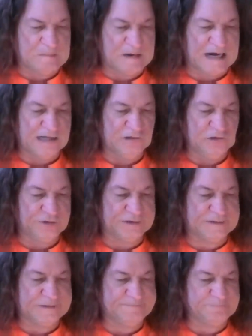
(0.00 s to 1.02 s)
I
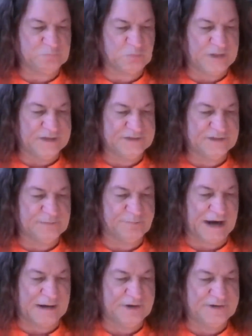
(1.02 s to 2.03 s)
looked into the
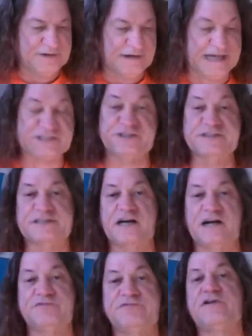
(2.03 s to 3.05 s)
primary directions
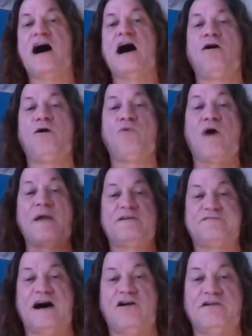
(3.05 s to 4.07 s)
of our,
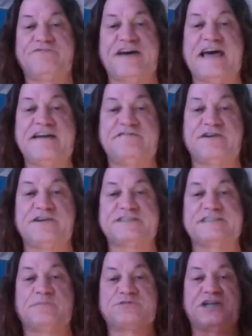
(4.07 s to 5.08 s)
one of our
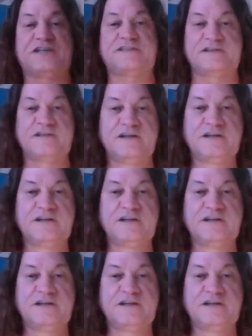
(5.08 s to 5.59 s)
favorite subjects,